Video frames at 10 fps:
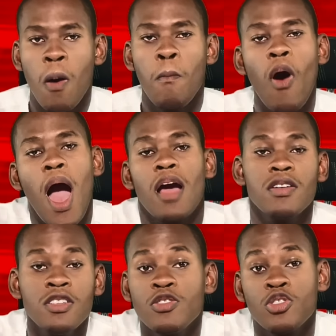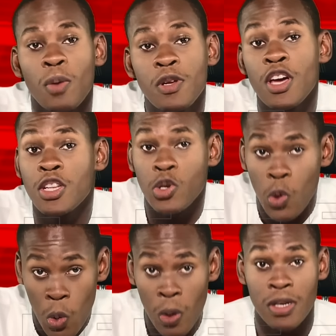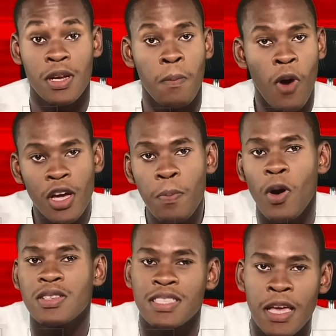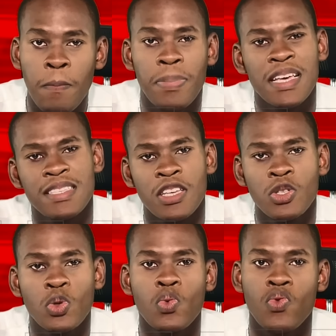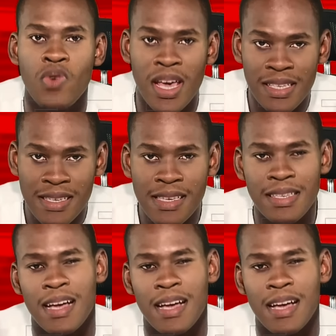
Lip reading: But according to WHO, the monkeypox name plays into racist